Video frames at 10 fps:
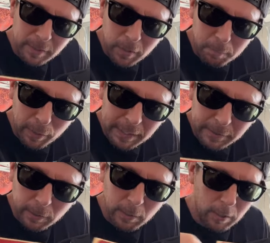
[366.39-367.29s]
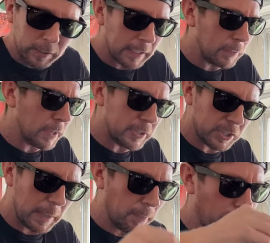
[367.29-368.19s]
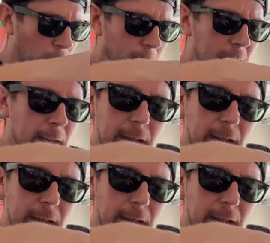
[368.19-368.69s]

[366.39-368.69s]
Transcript: you know, breaking the law in any way, shape, or form.